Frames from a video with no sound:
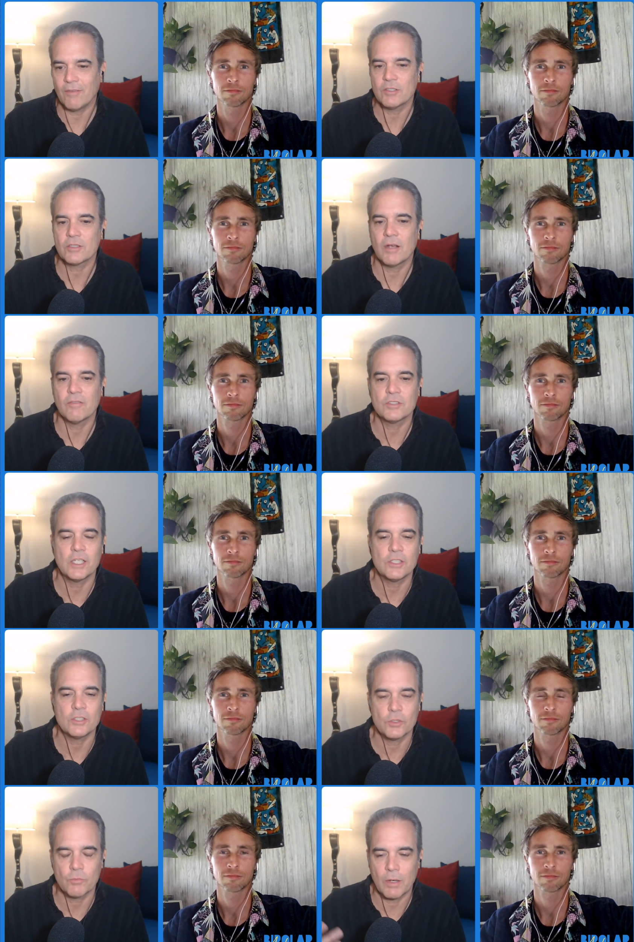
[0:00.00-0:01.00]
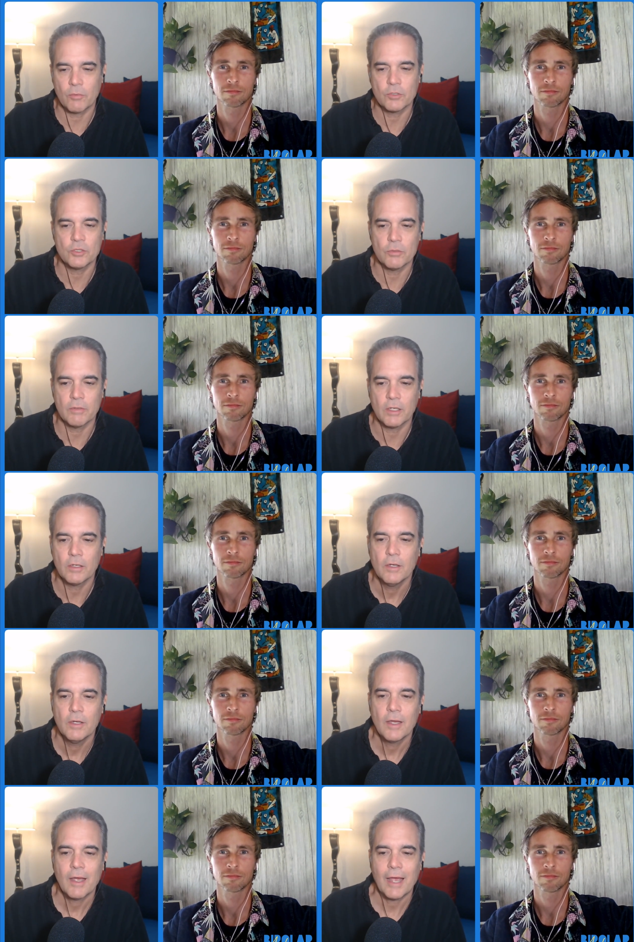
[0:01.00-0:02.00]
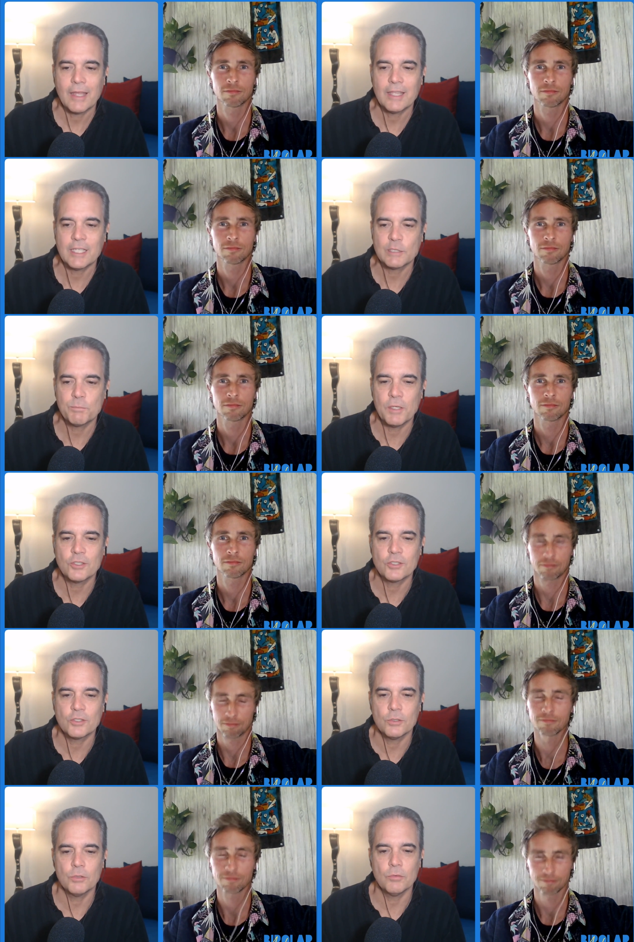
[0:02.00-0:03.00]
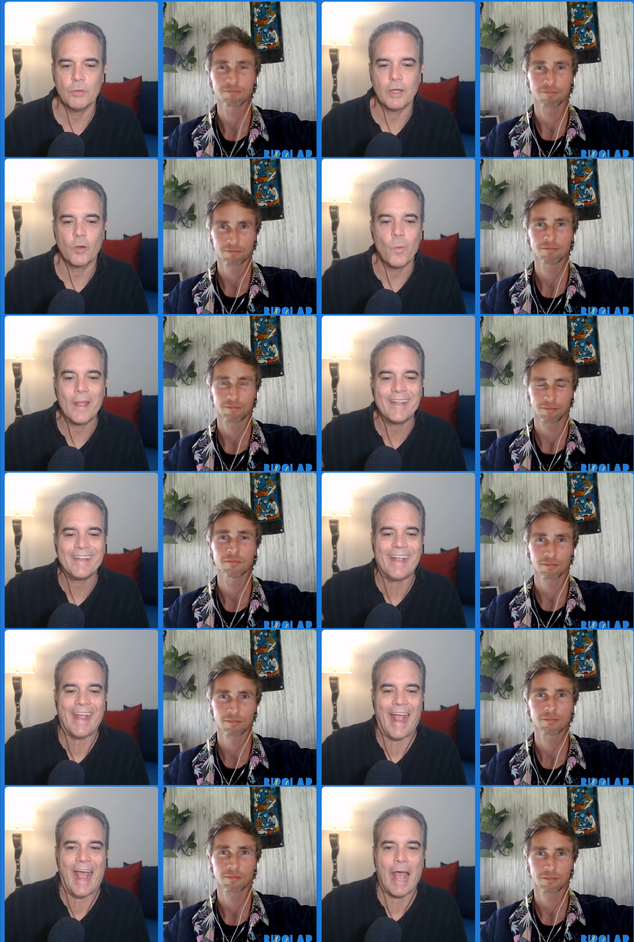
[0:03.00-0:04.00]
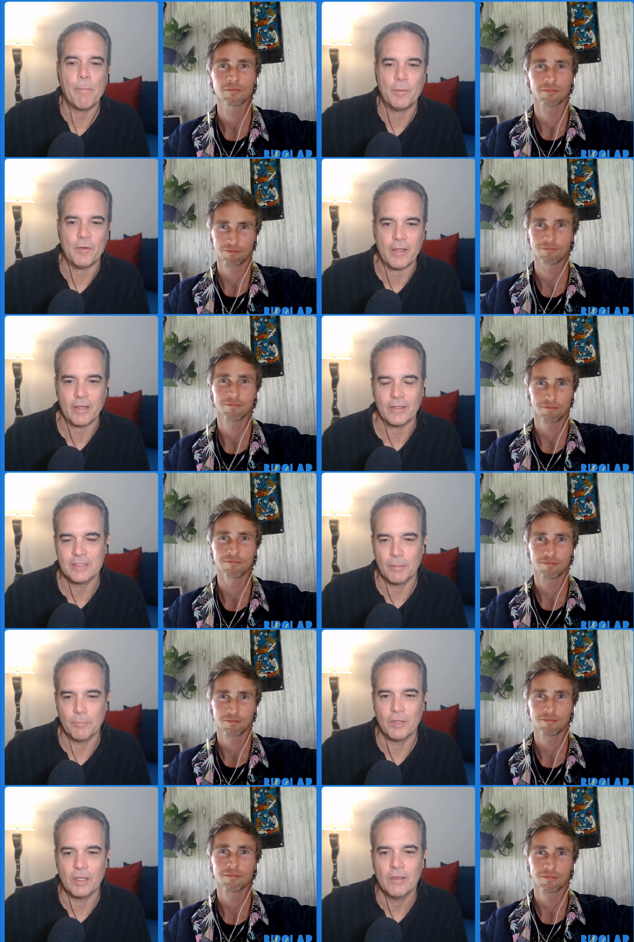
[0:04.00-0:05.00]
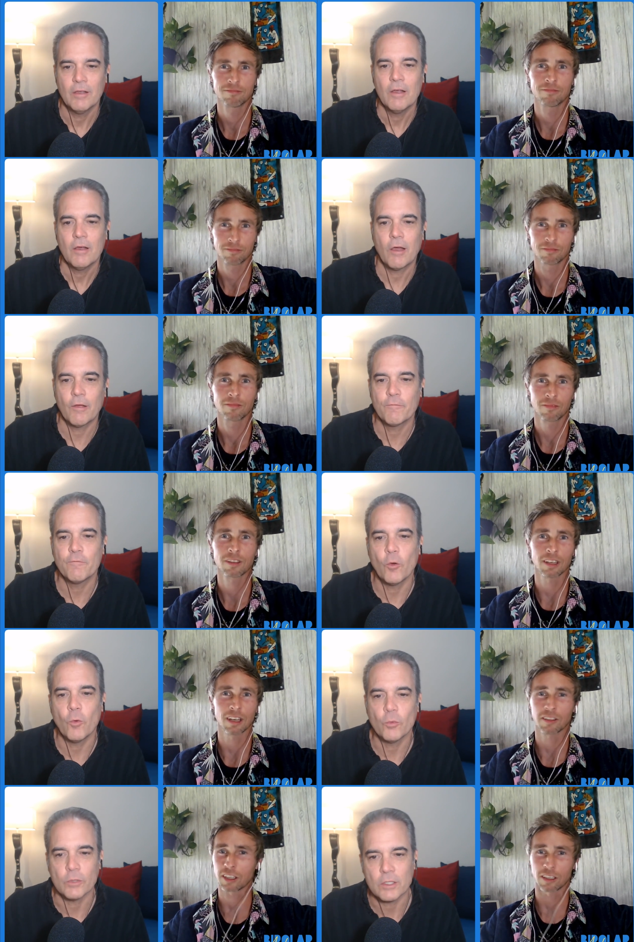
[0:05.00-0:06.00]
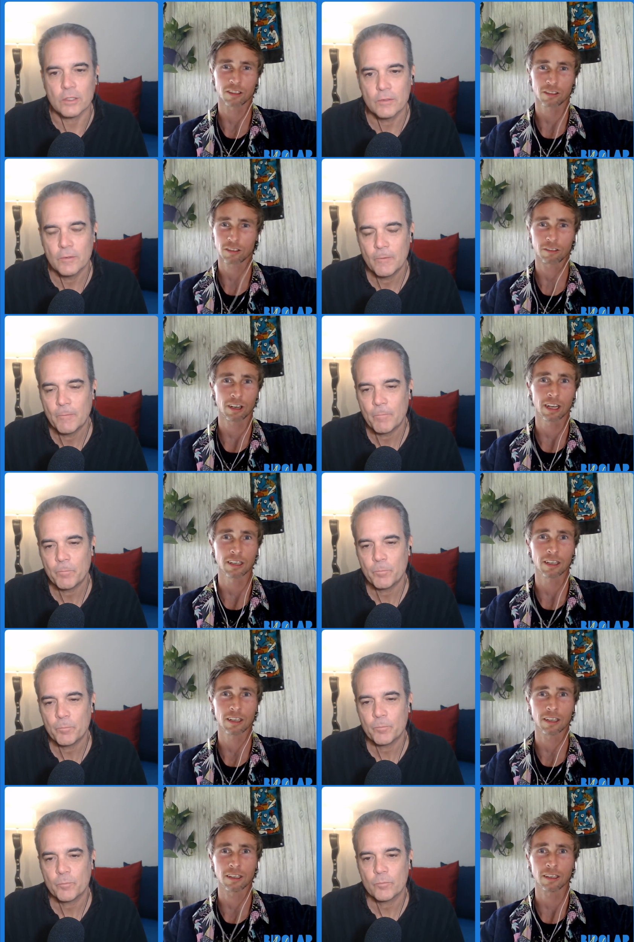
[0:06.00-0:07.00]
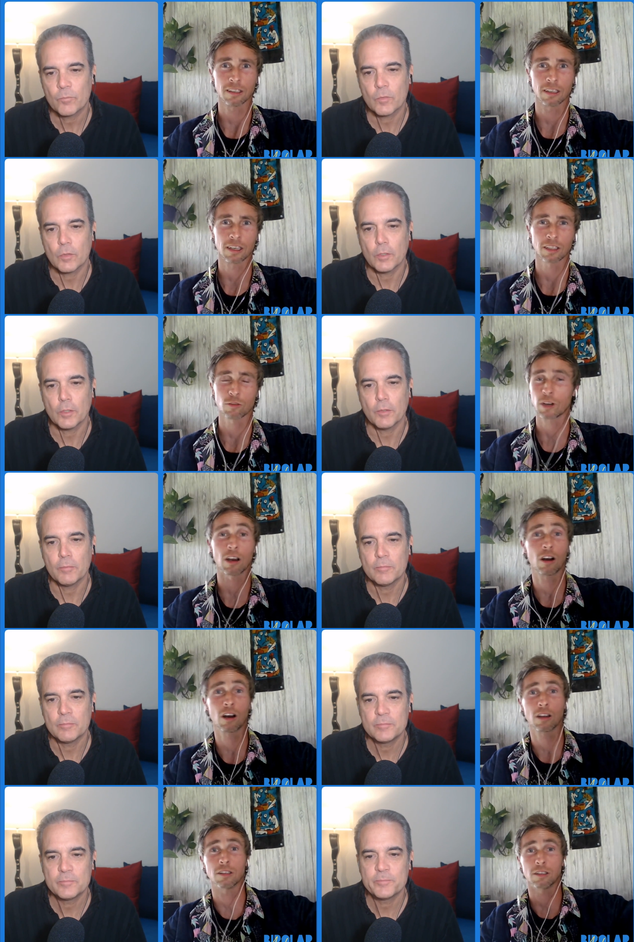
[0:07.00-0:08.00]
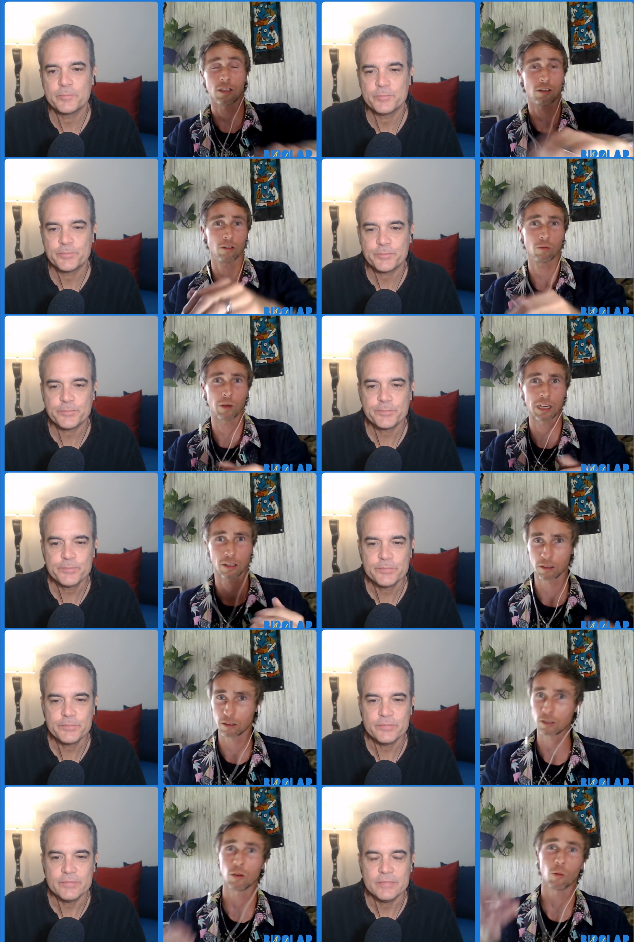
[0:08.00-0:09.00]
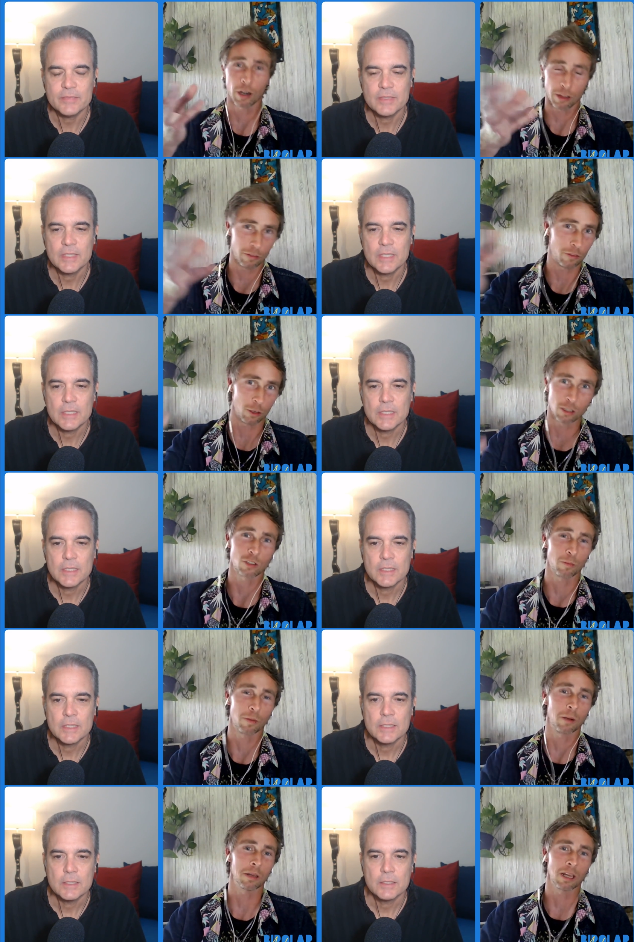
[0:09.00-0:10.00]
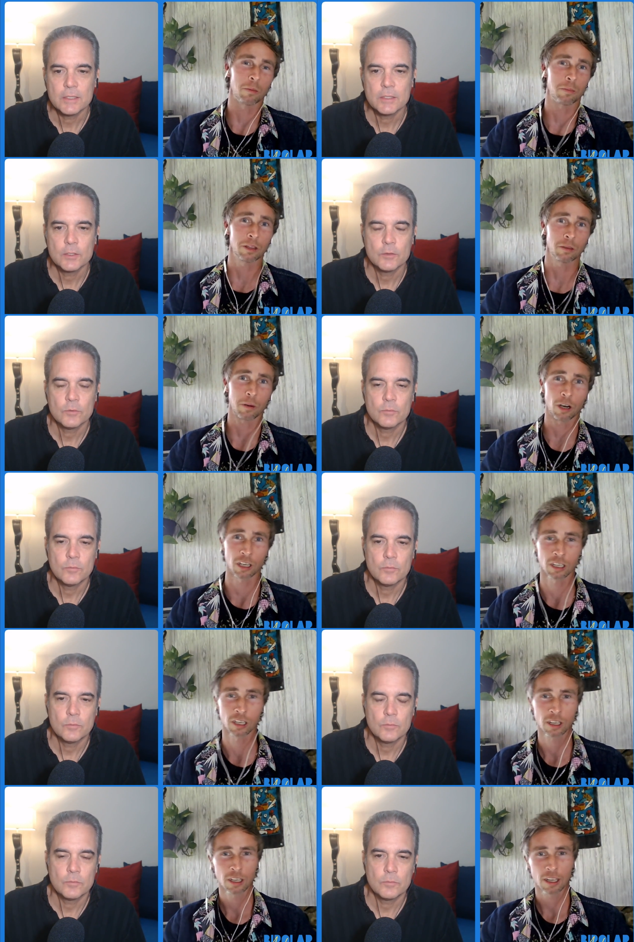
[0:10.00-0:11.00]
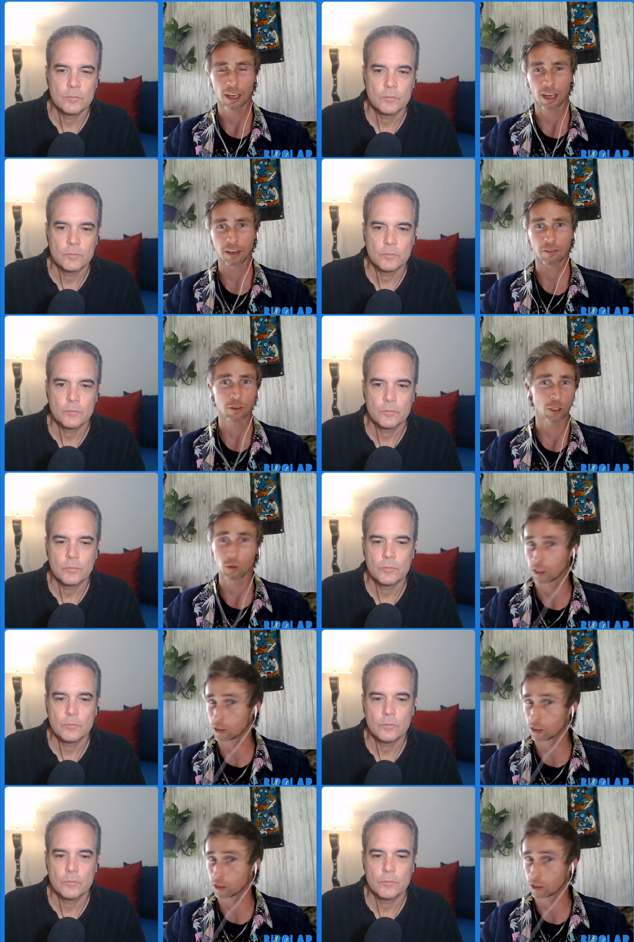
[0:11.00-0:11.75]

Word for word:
Speaker 1: this conversation the way we're doing, I think speaks to an awakening happening, something unfolding. I think
Speaker 2: you're so right, and it, it's yeah. really hard, you know, when you're one of the first to bubble up in the pot, and for you, it's